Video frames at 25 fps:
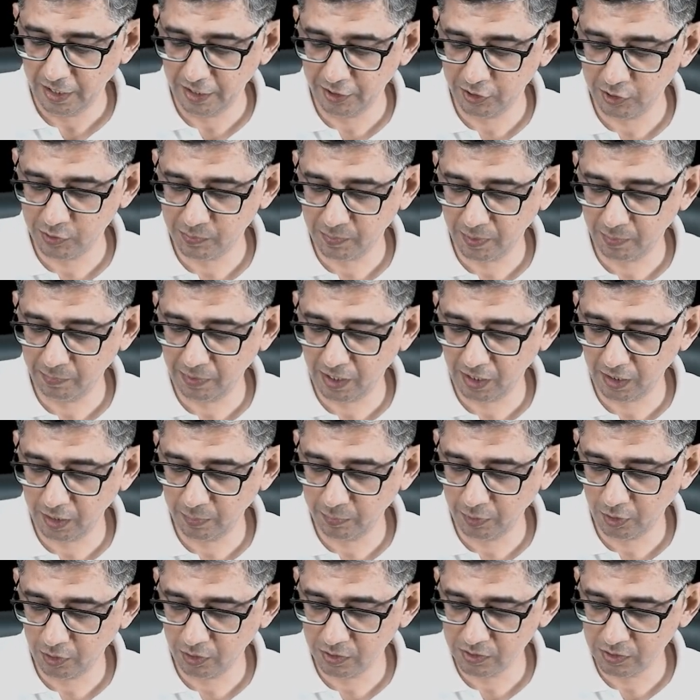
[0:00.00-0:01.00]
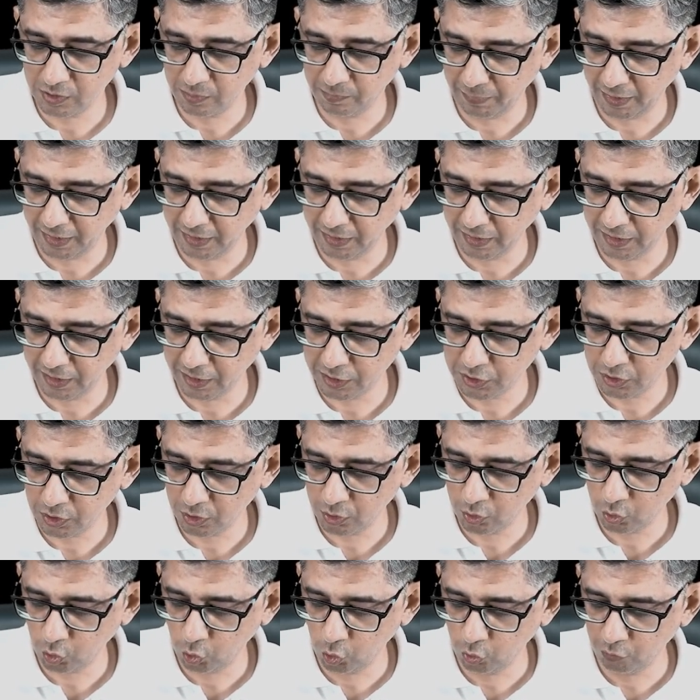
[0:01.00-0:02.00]
It is primarily because of
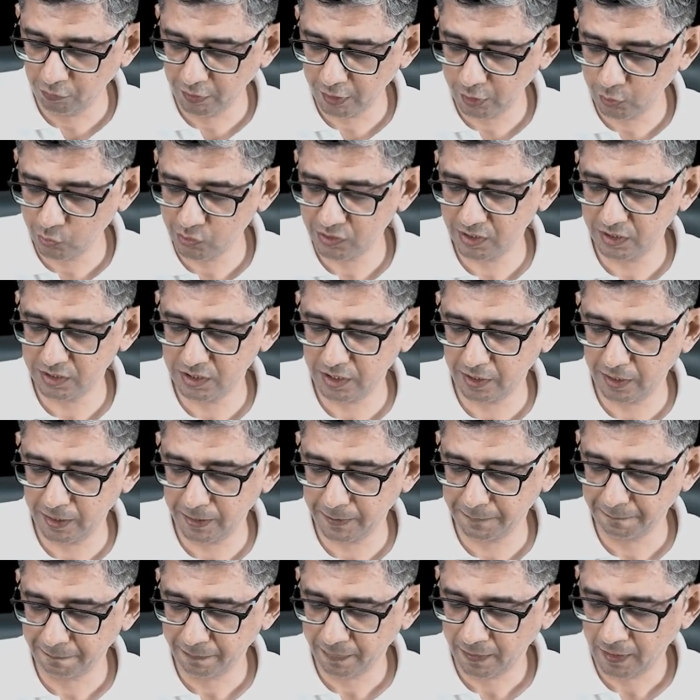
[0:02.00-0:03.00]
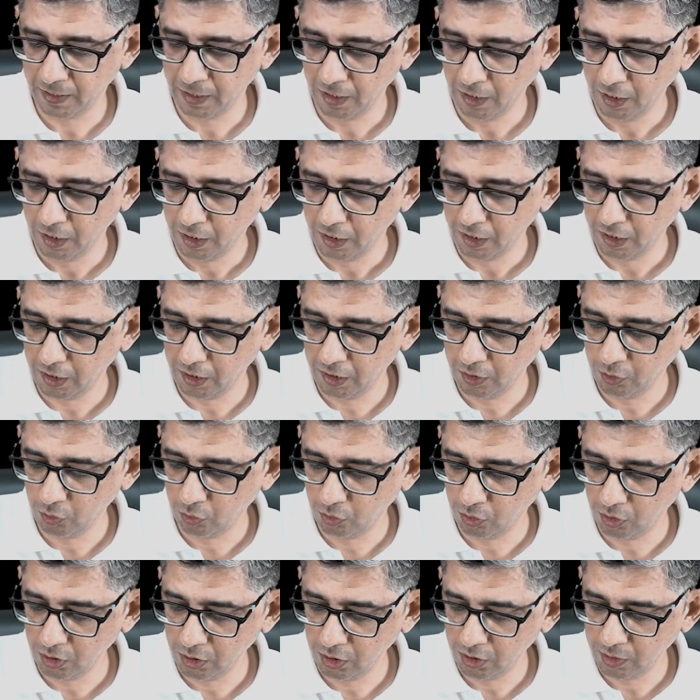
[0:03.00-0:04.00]
medication over usage headache in
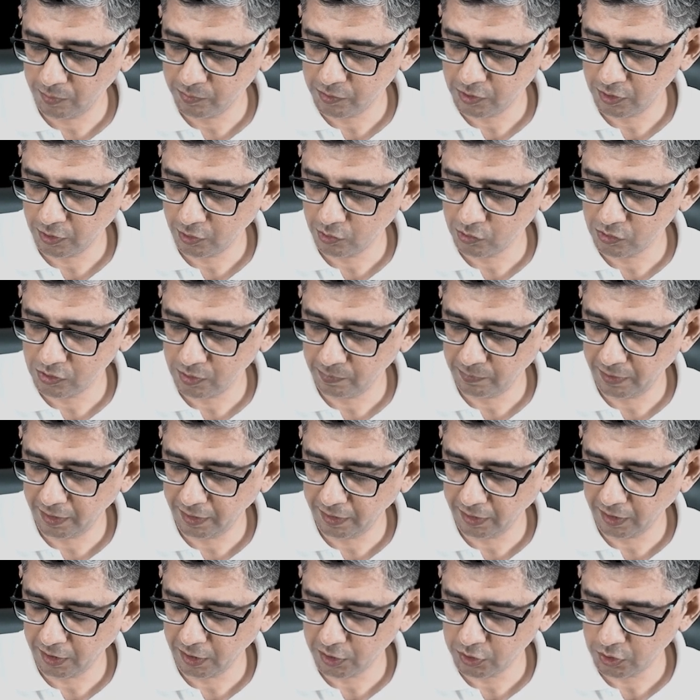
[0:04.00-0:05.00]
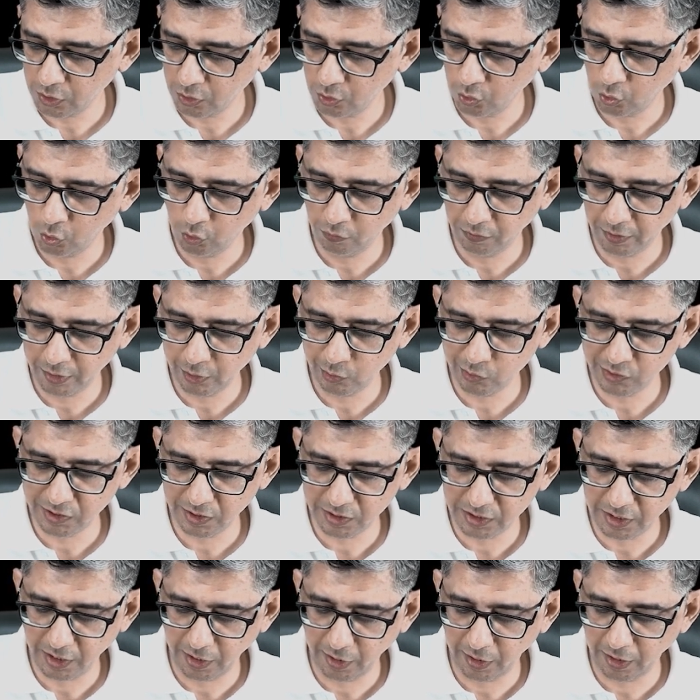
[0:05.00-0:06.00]
all MCQs the medication
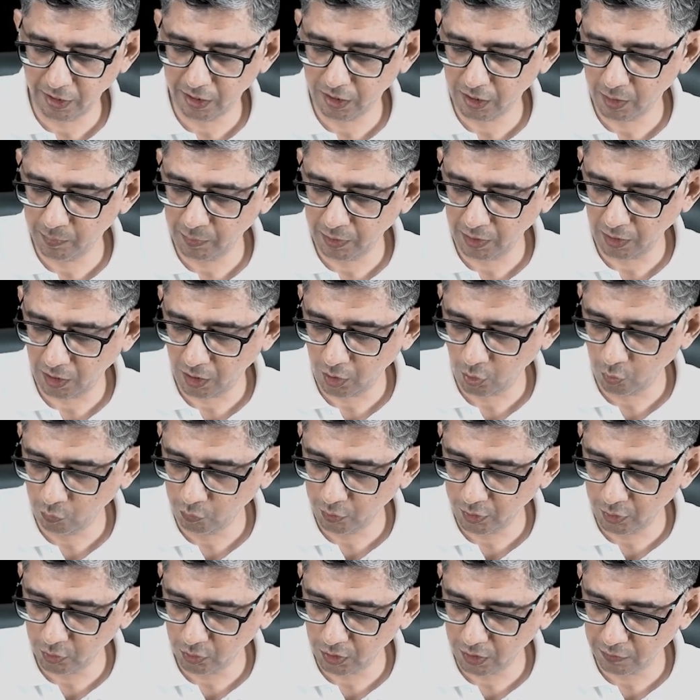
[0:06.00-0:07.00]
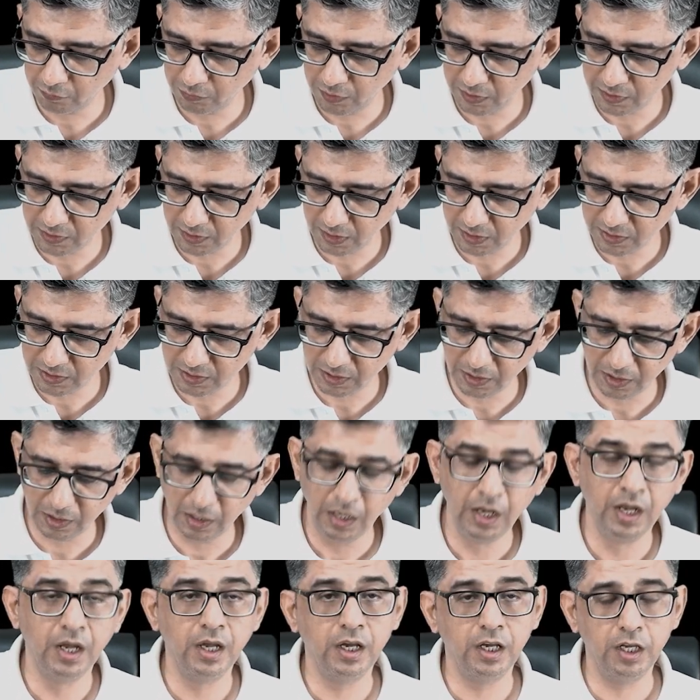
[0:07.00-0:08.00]
overusage headache. I mean, how would you give this answer?
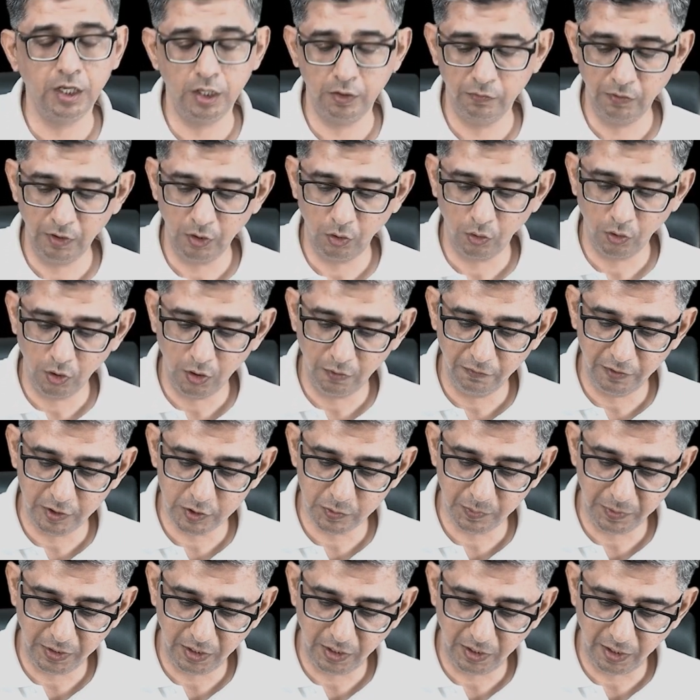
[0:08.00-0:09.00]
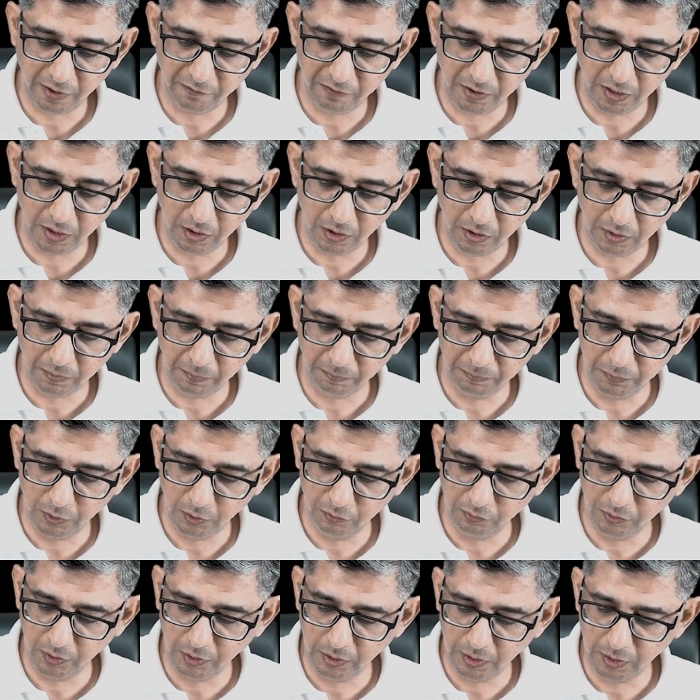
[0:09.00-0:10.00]
He will always be having the
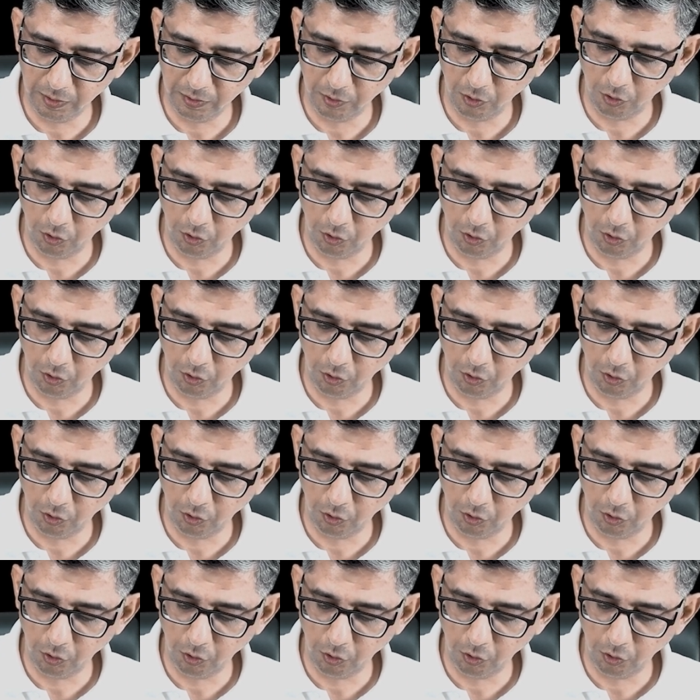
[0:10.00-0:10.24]
word